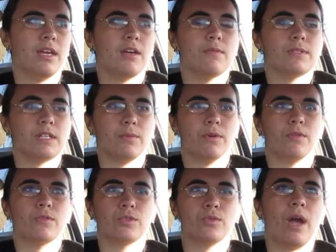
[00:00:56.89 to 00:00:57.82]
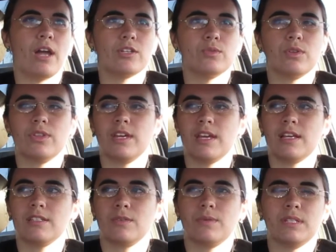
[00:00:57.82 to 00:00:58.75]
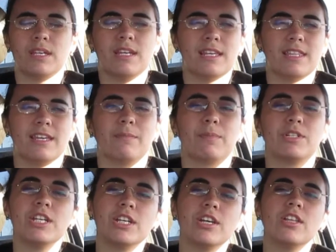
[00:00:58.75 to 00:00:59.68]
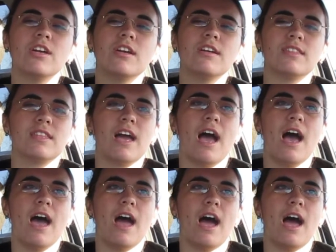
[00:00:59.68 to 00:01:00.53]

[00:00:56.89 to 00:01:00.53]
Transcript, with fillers: It was like one of those gradual things. There wasn't anything in particular that